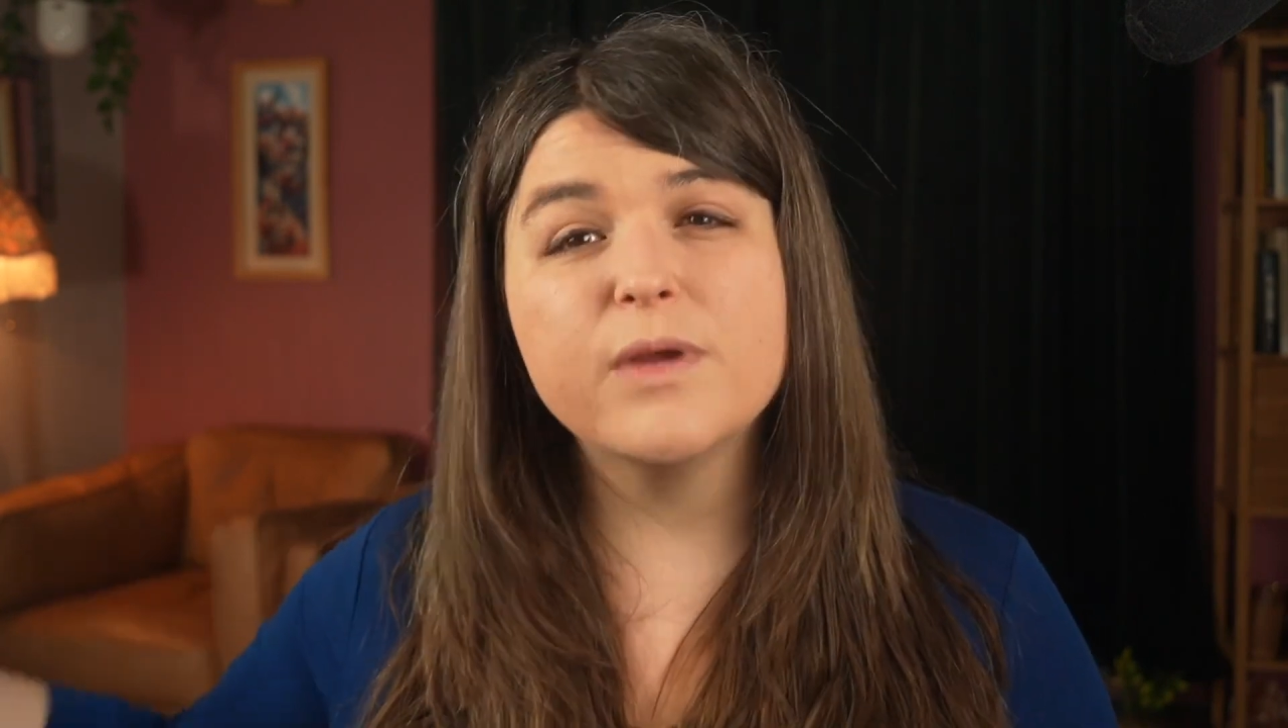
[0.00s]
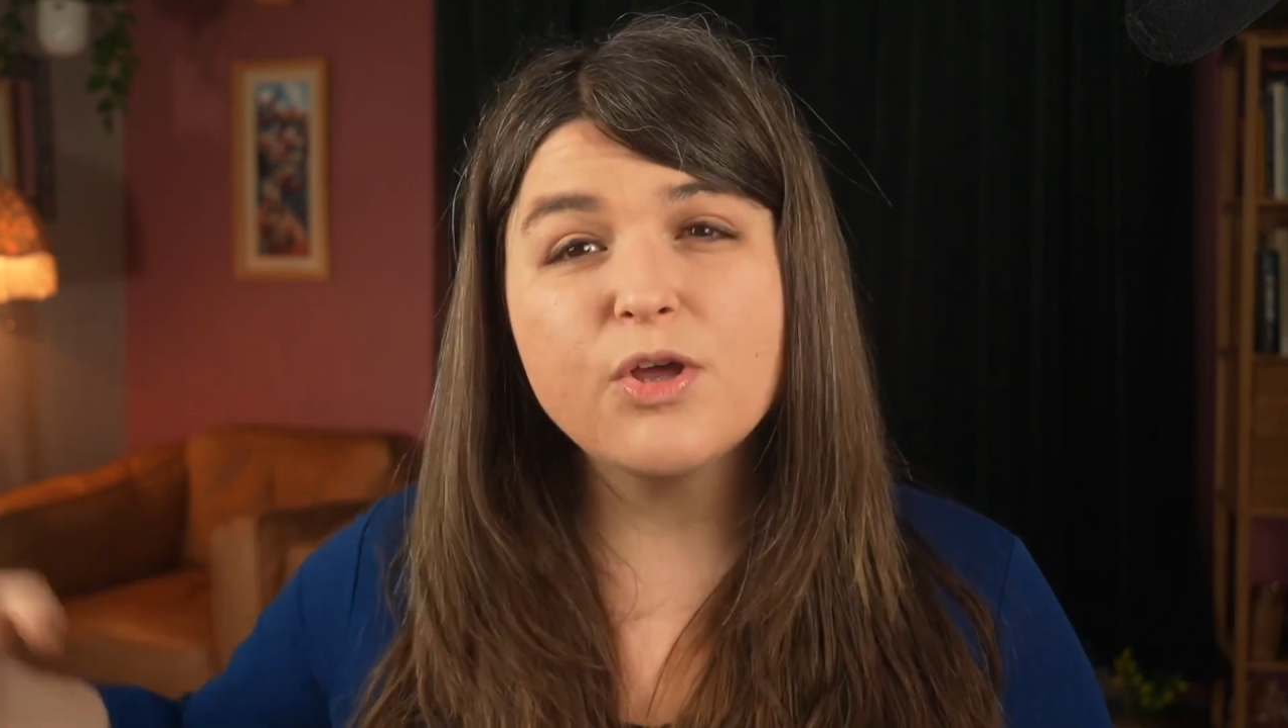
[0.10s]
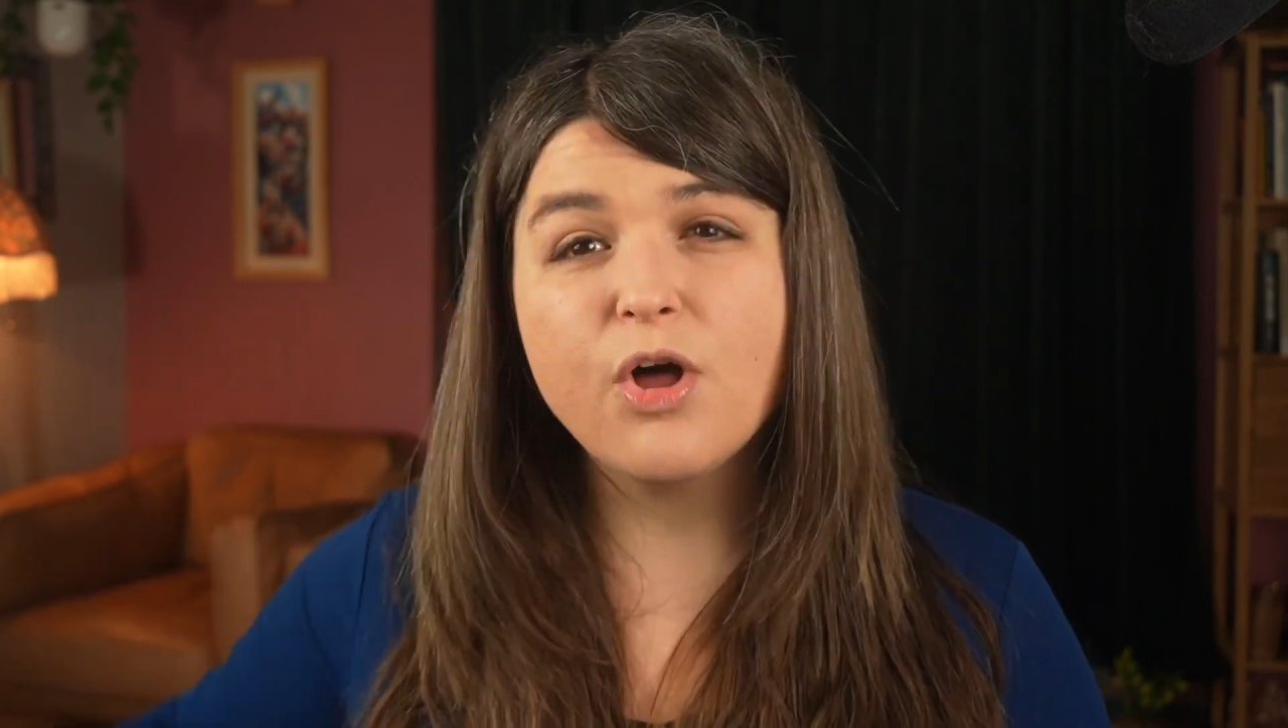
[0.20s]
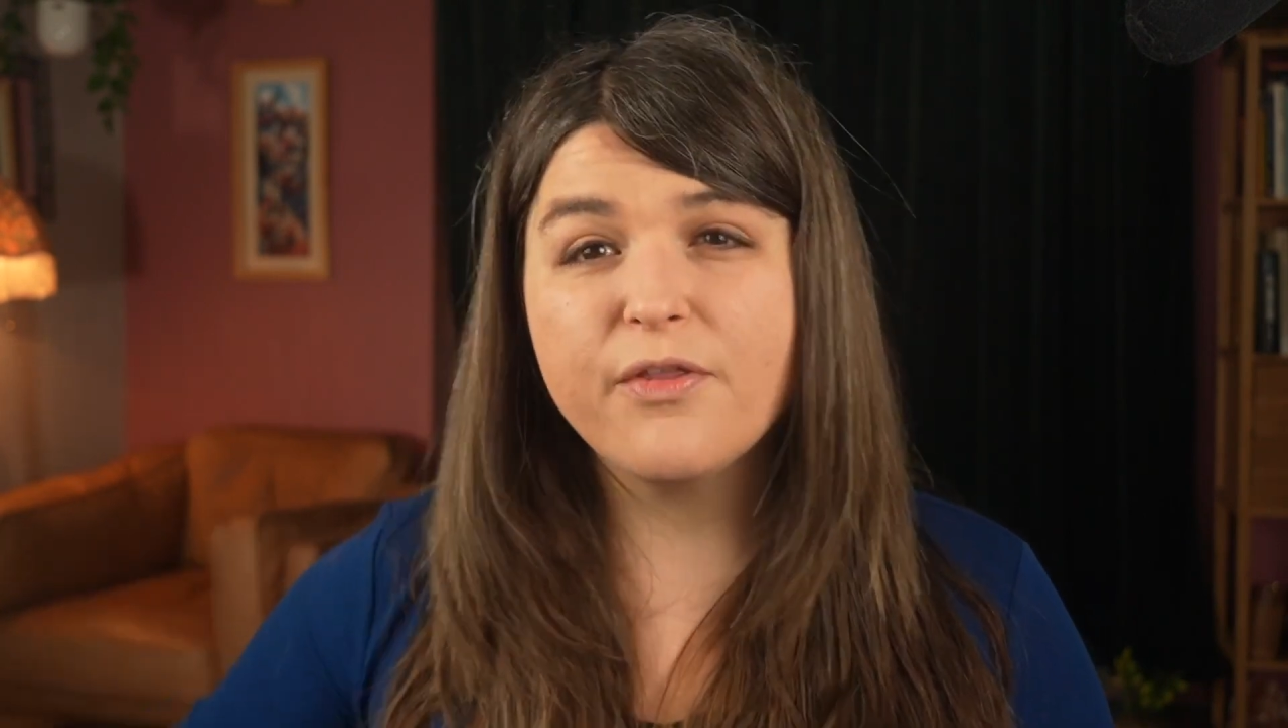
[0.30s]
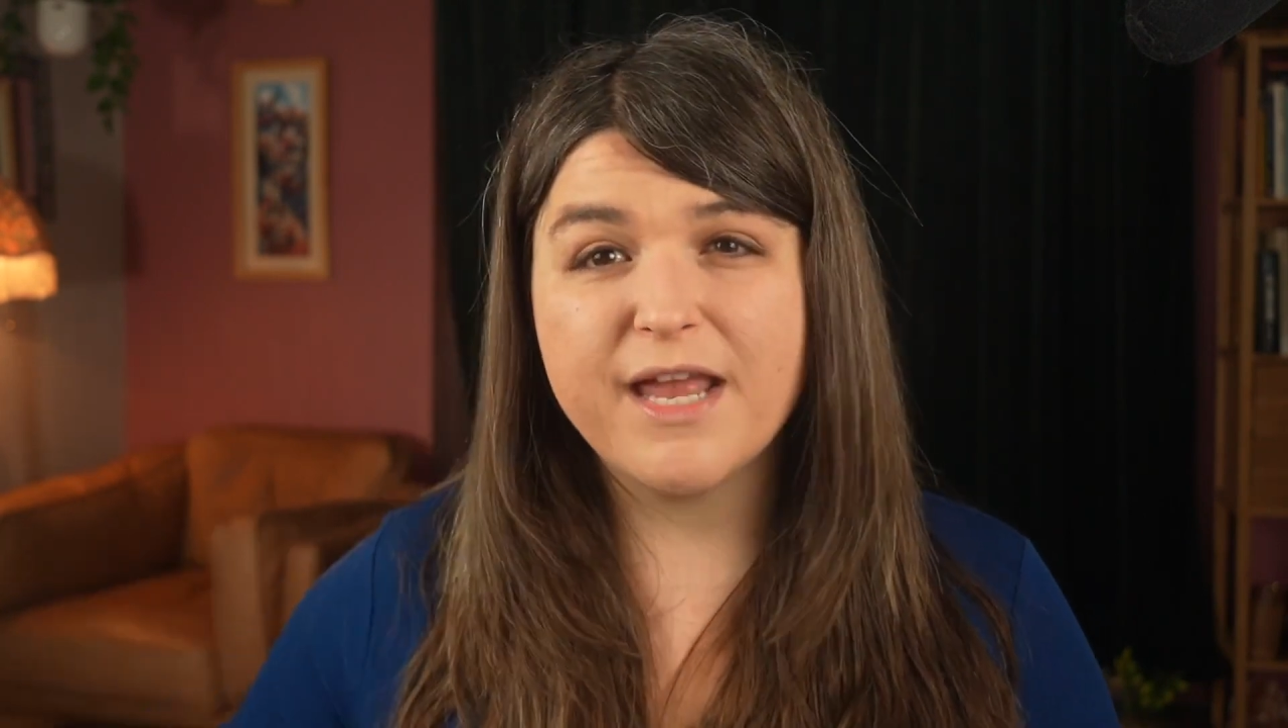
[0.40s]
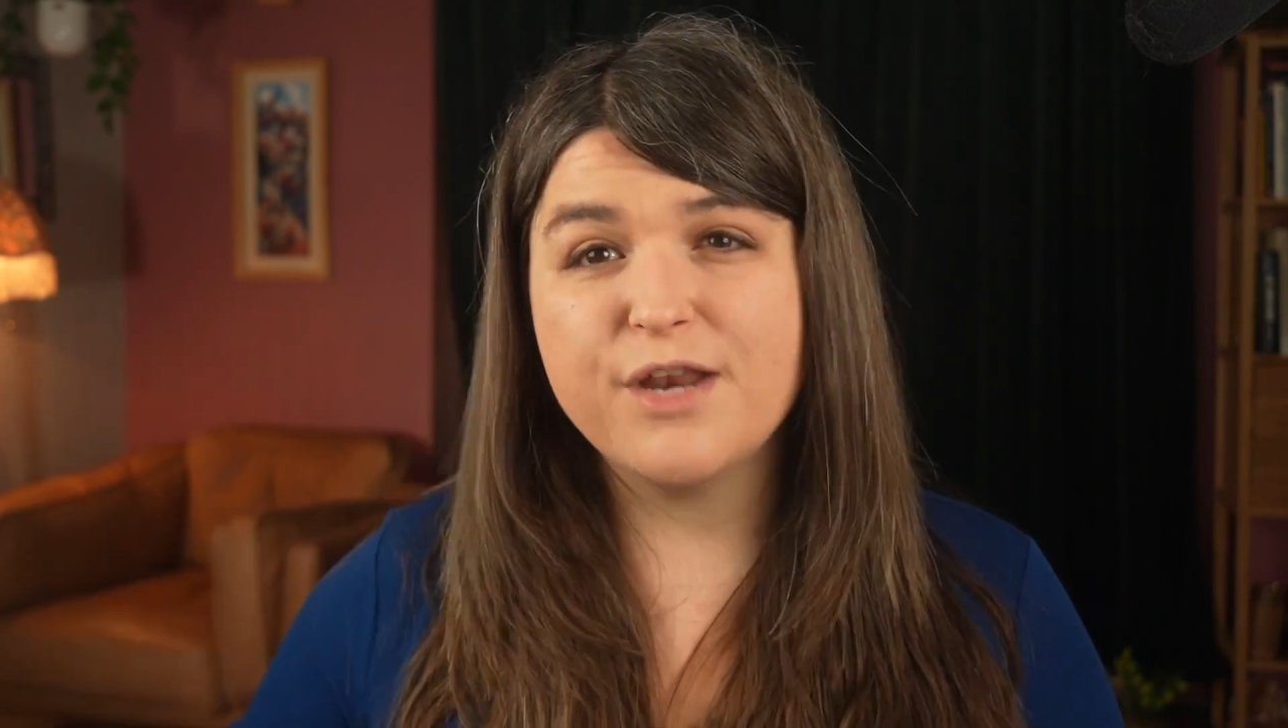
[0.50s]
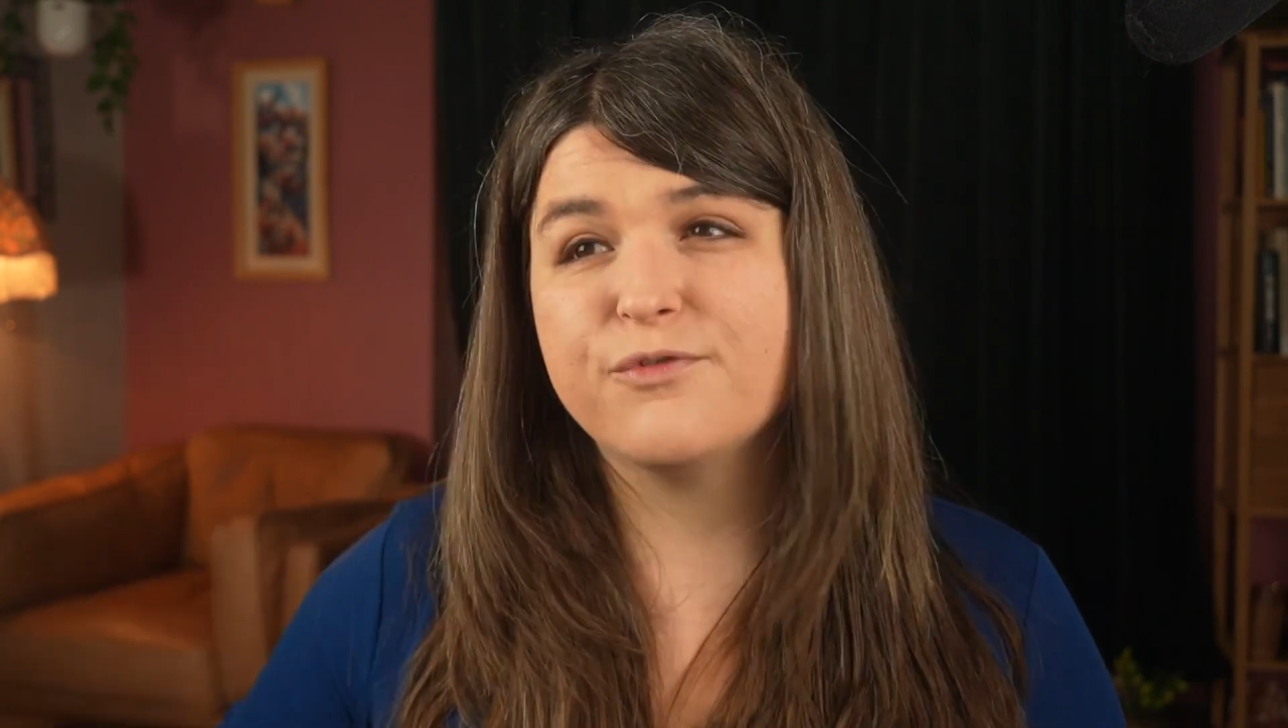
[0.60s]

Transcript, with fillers: recall that